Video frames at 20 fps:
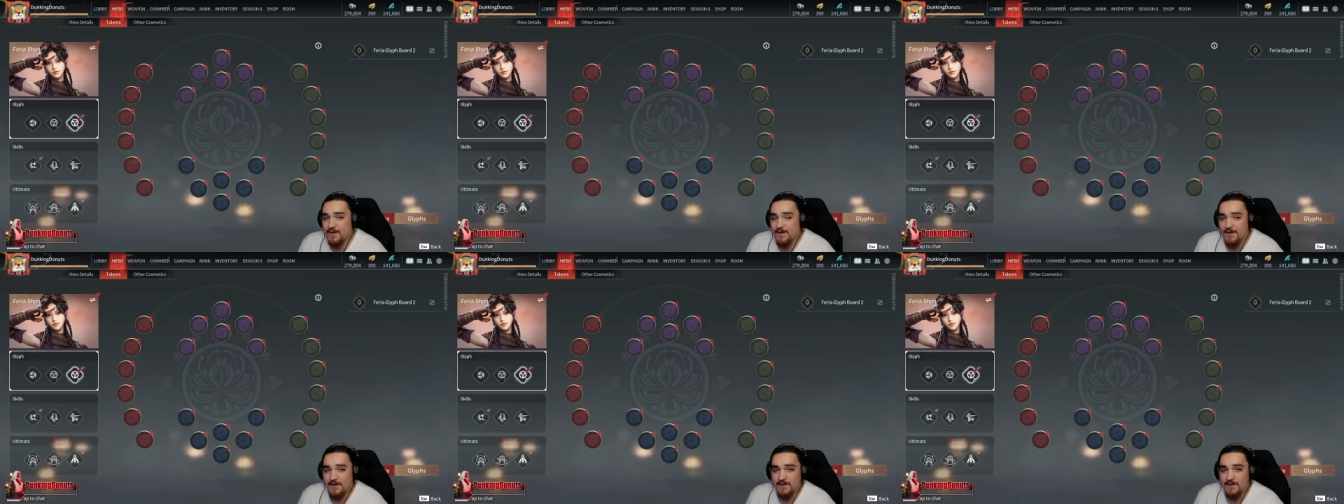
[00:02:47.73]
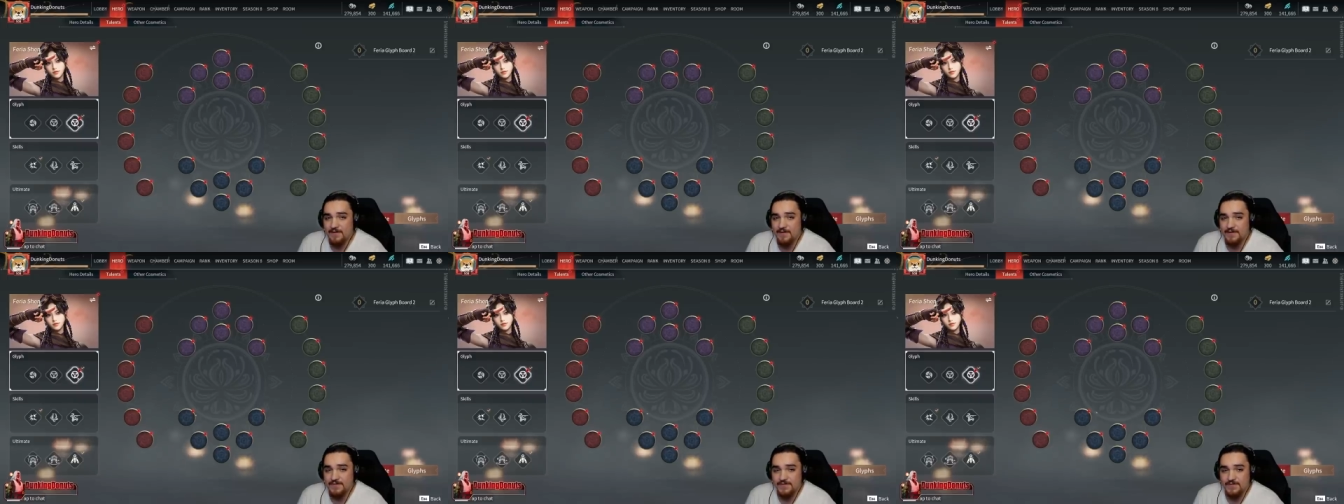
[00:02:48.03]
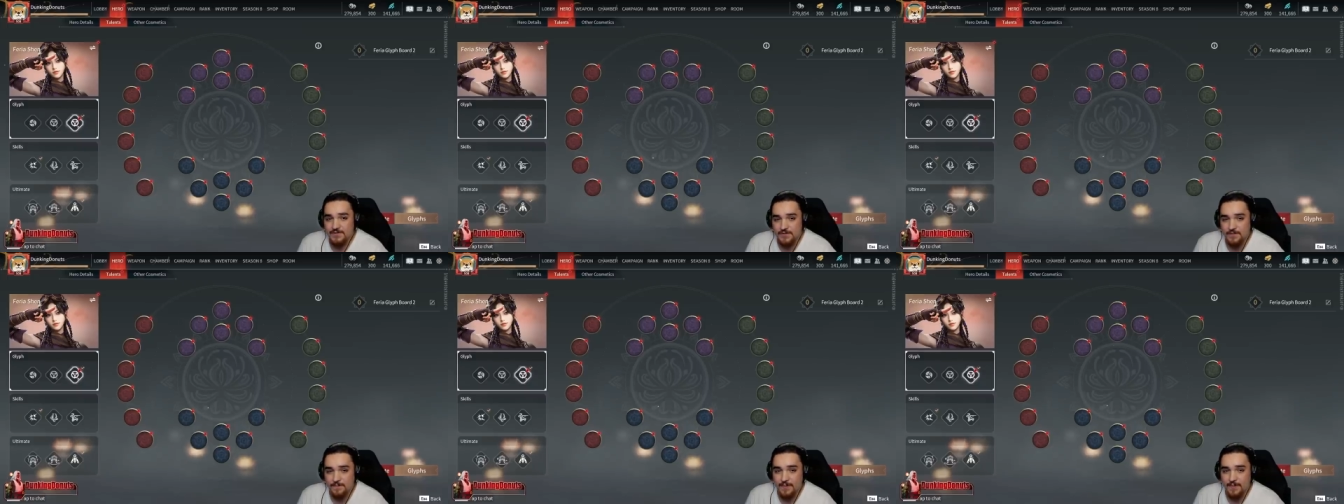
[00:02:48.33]
early on as a
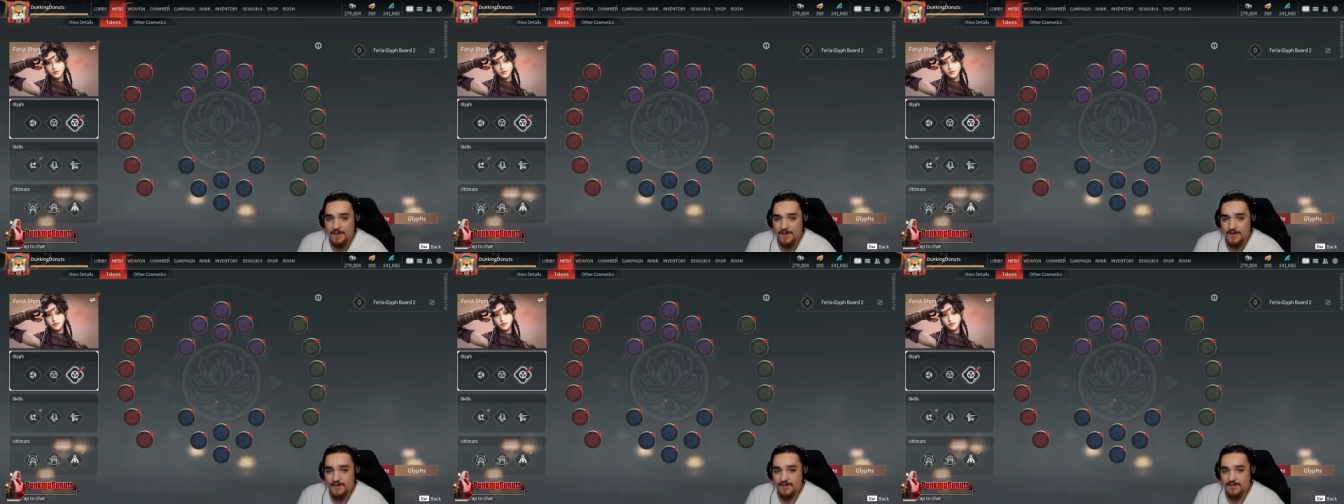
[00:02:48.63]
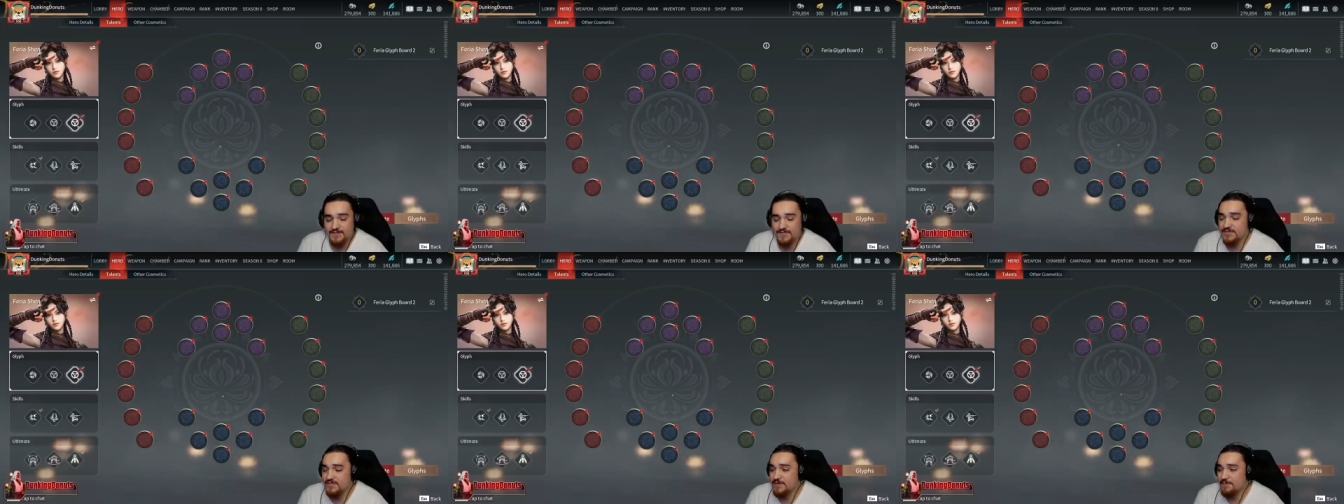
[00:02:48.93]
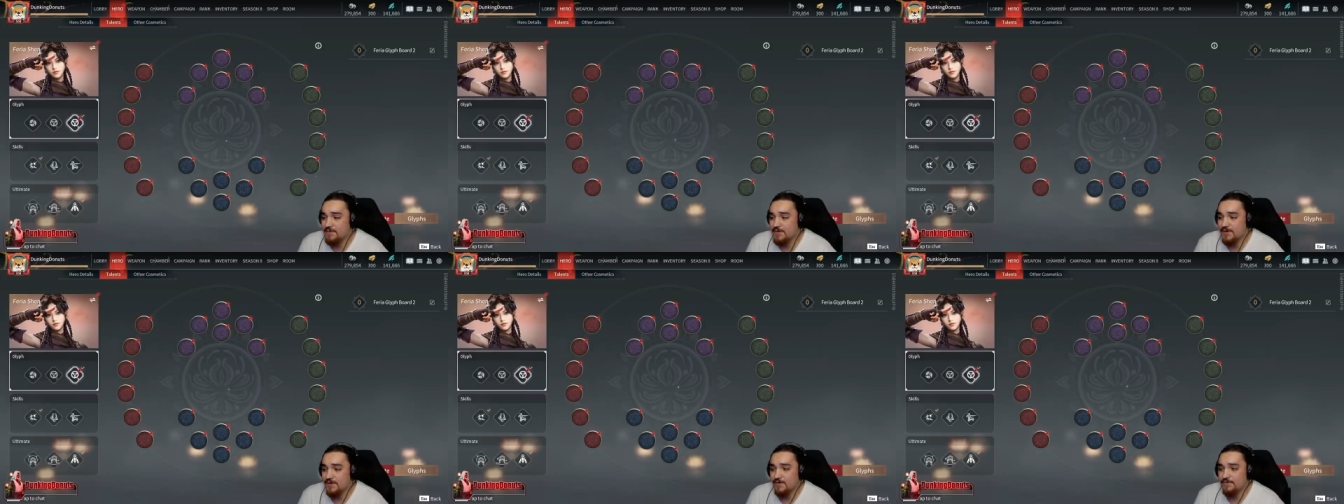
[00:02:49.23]
new player is to
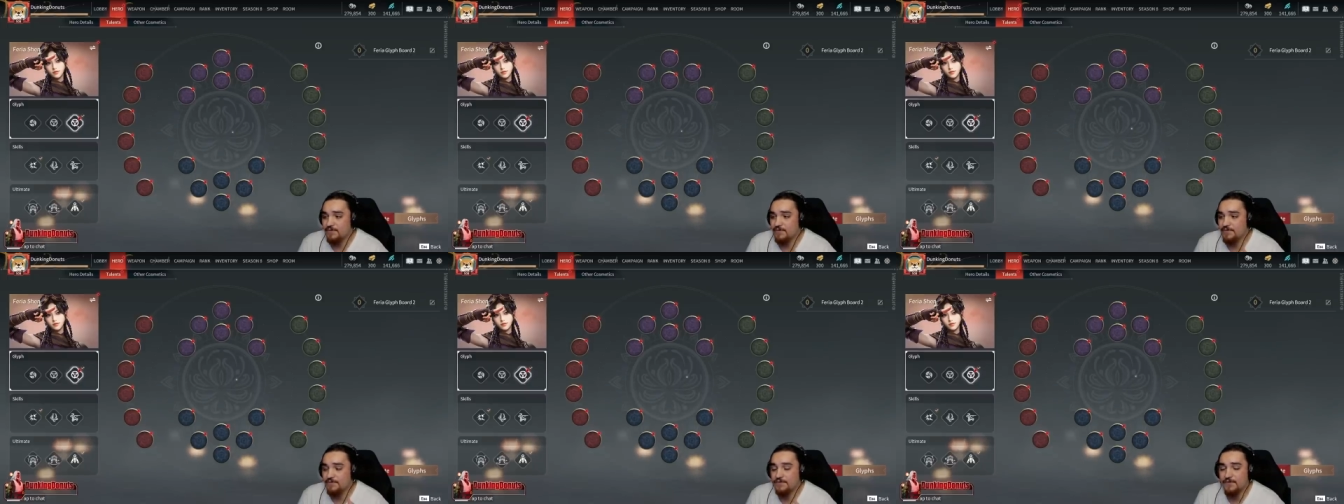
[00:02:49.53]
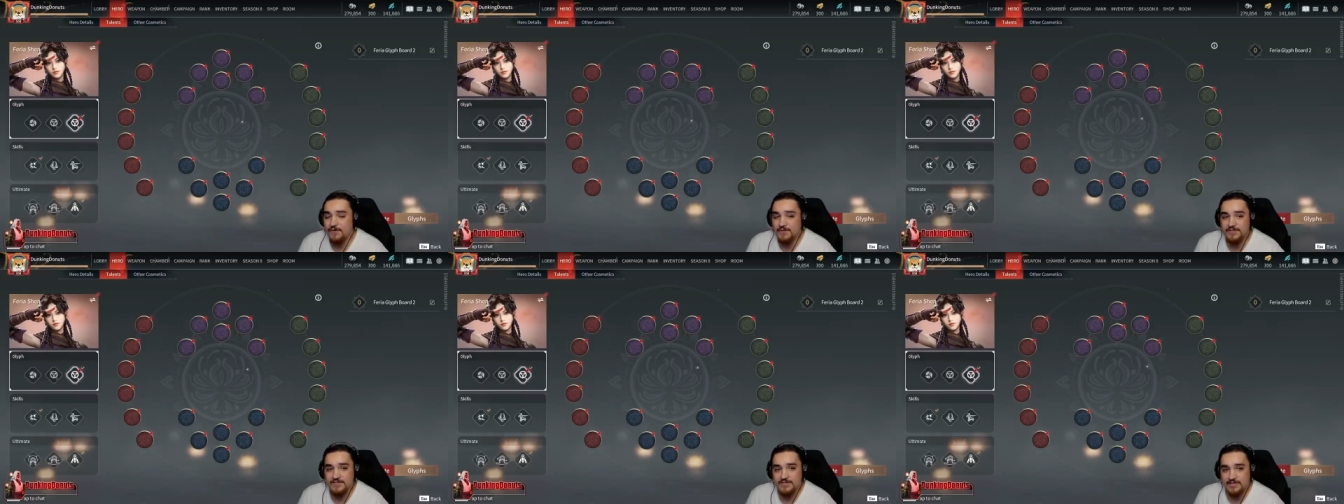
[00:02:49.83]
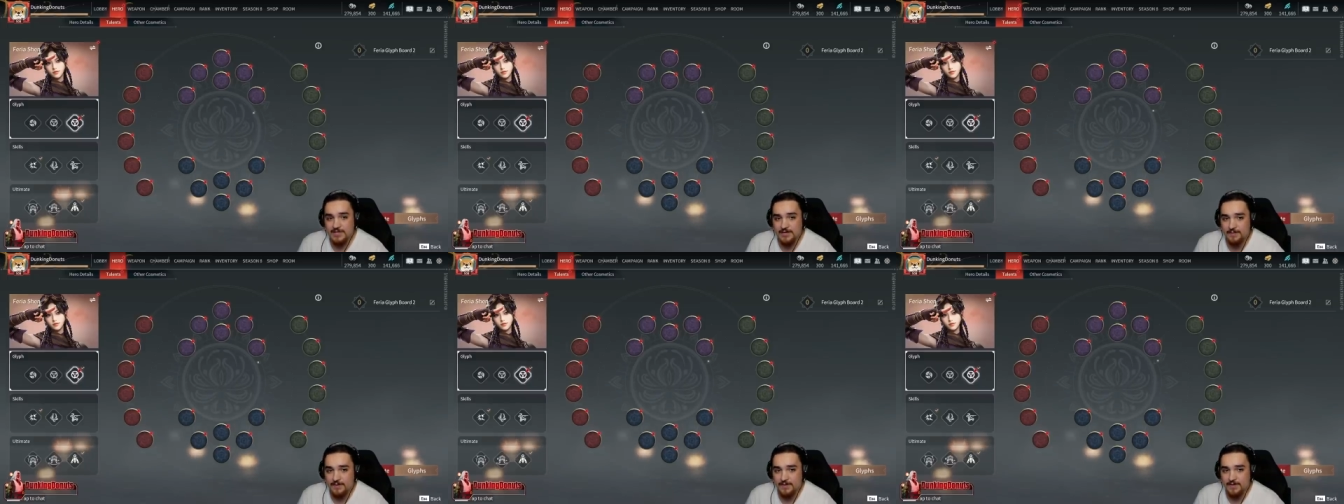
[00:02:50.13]
simply go for full
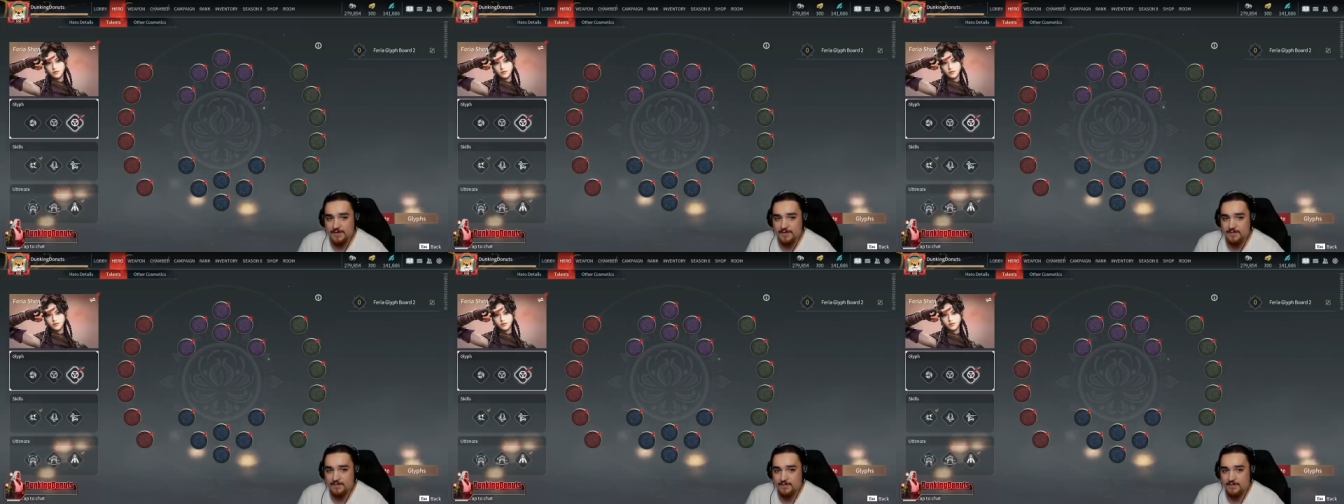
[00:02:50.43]
stamina,